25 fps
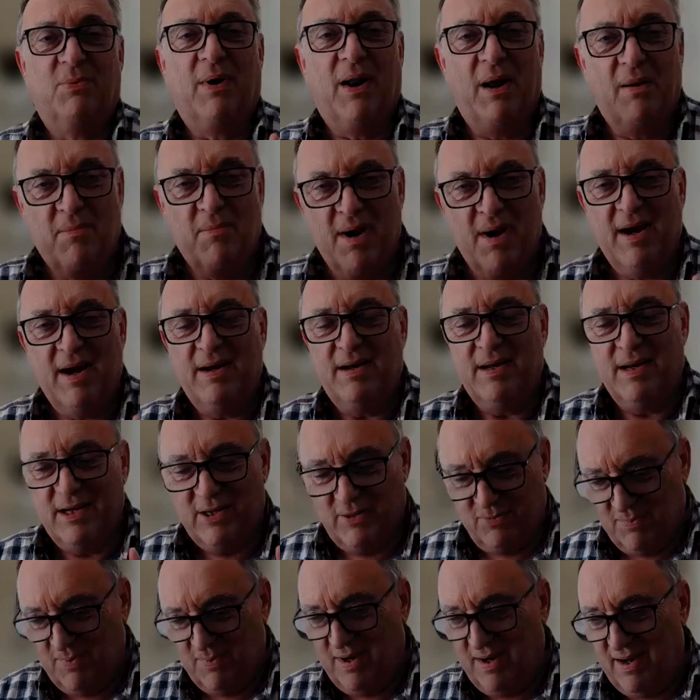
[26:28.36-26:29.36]
what I mean
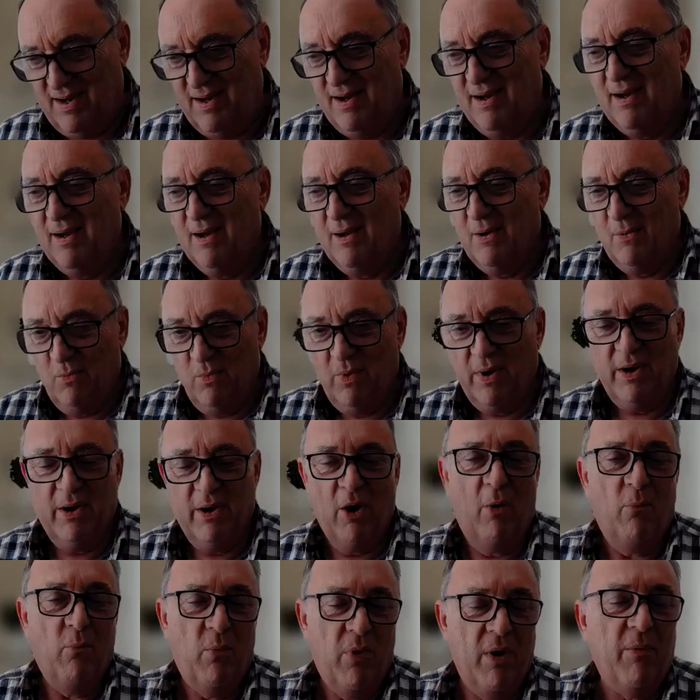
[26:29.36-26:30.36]
is we
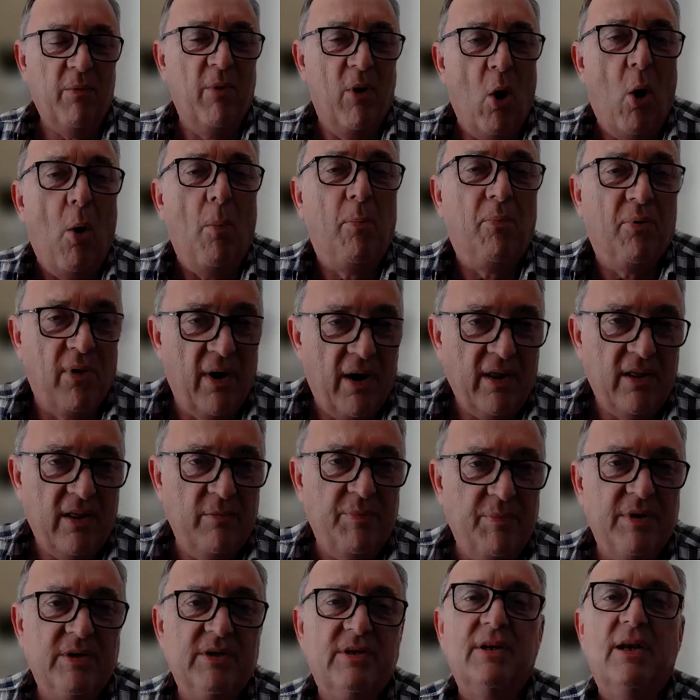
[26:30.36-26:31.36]
will operate the
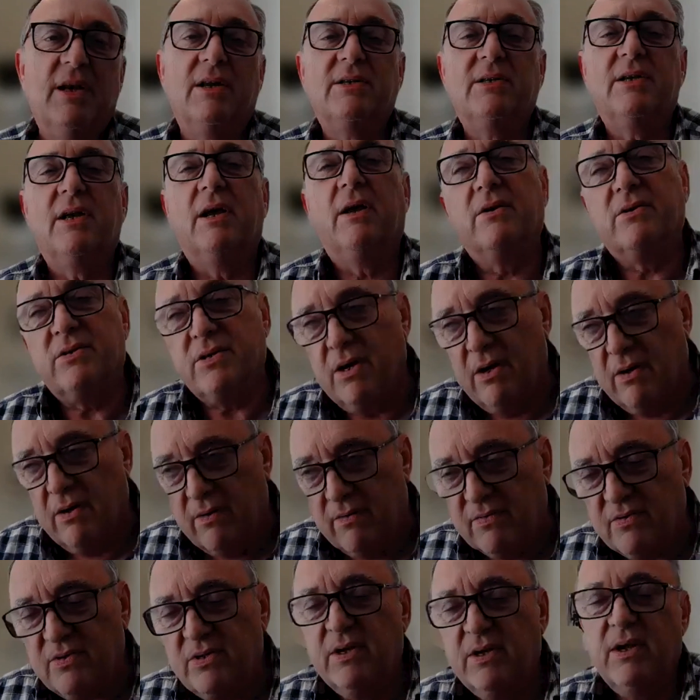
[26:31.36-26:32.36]
business
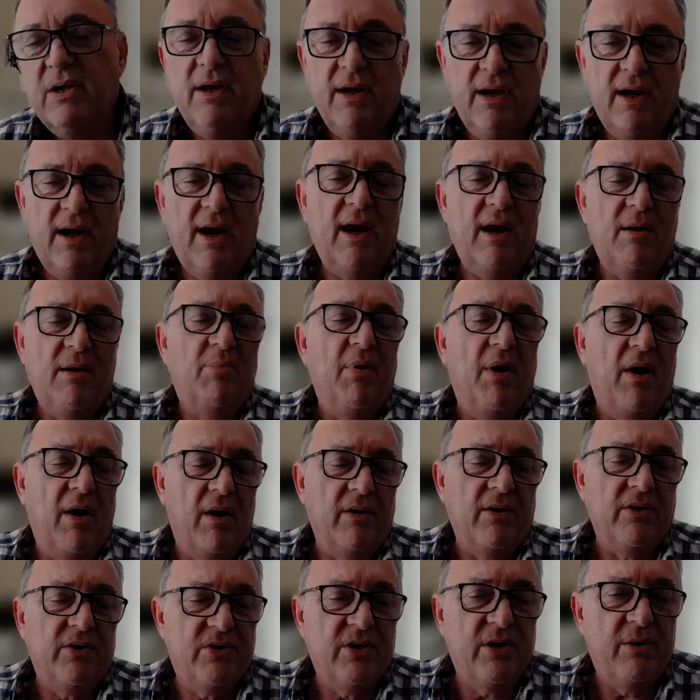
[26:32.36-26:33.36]
ourselves in
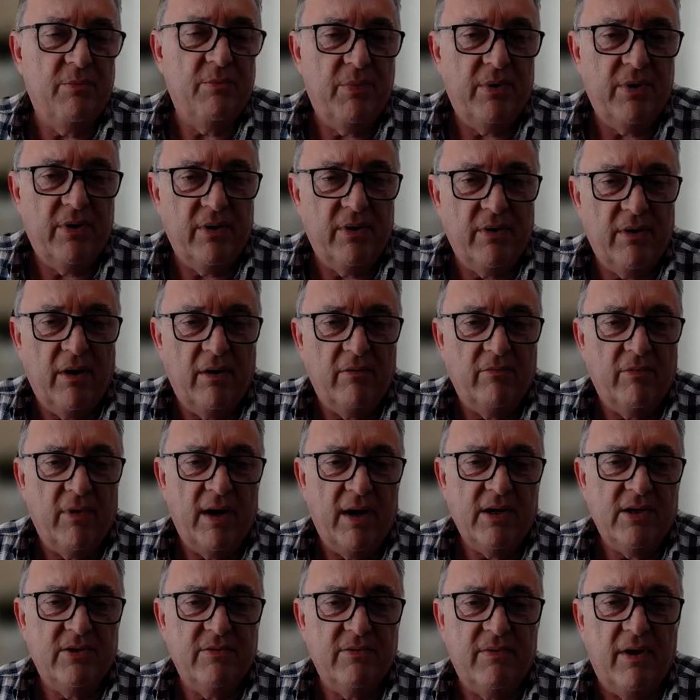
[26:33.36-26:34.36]
partnership with a
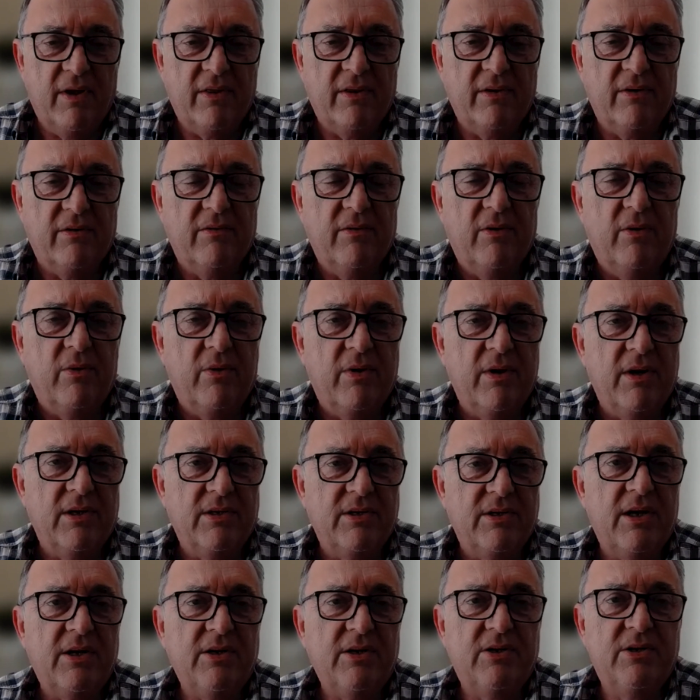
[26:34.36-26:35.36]
range of other
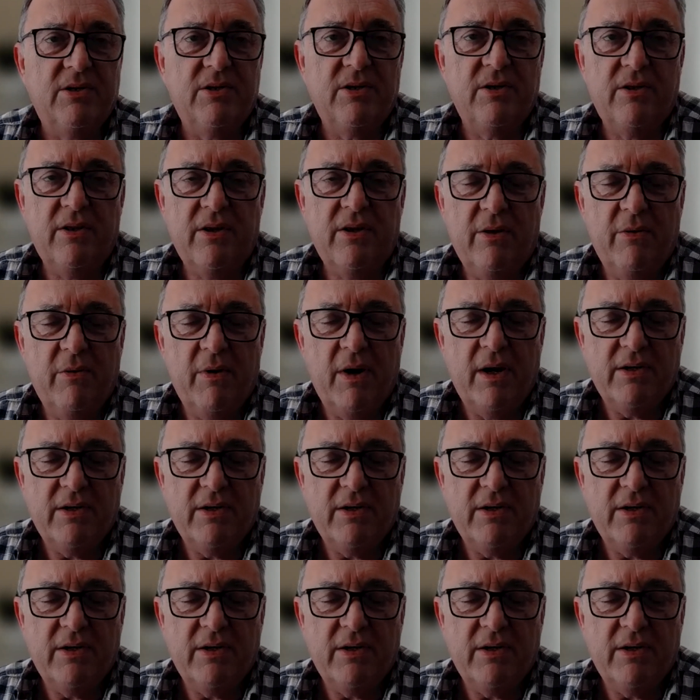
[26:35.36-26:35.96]
organizations in the US.